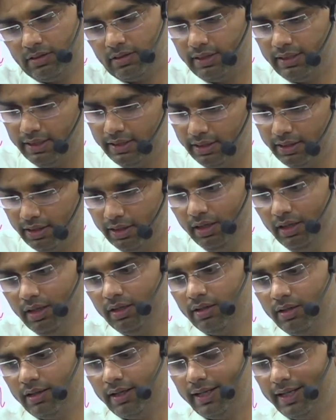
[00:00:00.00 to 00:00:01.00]
And
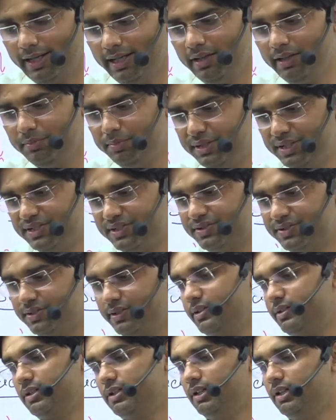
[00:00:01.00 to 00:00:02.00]

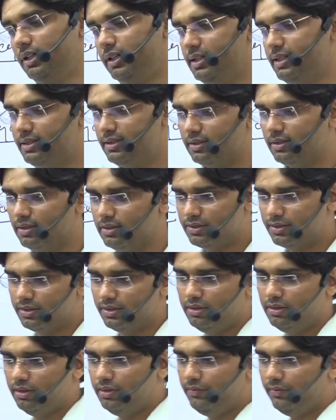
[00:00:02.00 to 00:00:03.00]
administration is
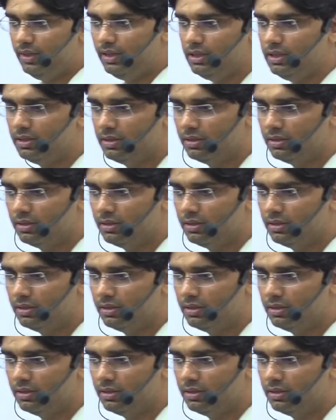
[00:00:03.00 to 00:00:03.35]
concerned with